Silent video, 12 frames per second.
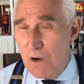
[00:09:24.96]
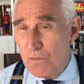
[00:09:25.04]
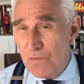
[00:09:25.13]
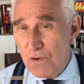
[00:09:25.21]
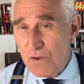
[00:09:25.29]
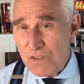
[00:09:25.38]

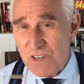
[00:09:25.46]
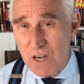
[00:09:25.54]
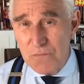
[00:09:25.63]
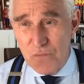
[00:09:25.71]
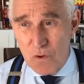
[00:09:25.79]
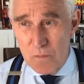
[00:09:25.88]
First
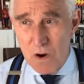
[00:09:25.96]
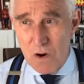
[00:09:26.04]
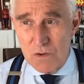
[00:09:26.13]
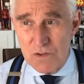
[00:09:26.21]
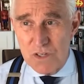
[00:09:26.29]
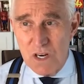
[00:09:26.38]
and
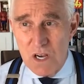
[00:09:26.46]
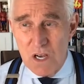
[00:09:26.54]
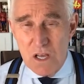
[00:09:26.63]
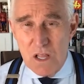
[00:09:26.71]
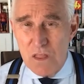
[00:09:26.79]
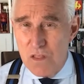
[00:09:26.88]
foremost,
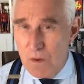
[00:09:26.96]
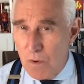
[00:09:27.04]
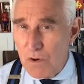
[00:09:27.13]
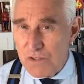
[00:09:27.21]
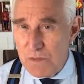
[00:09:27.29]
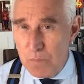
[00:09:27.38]
the
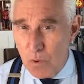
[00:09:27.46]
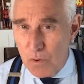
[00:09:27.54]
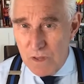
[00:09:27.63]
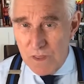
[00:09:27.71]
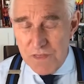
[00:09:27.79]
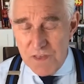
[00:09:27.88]
most
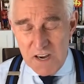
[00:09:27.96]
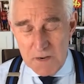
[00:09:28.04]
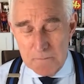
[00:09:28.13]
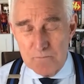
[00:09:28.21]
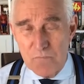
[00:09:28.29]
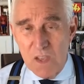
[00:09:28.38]
important
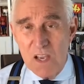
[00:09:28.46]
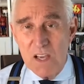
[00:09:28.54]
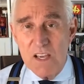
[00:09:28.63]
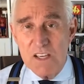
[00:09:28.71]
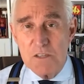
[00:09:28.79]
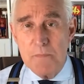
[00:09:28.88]
thing
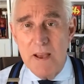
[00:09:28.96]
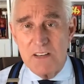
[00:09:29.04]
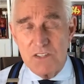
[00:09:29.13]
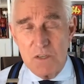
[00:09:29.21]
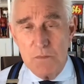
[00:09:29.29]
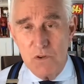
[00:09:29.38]
is
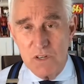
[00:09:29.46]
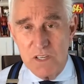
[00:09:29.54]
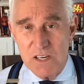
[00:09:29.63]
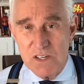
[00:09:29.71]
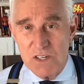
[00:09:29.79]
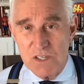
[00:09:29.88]
mass
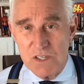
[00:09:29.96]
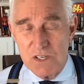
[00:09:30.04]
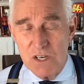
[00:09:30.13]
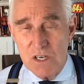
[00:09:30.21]
communications.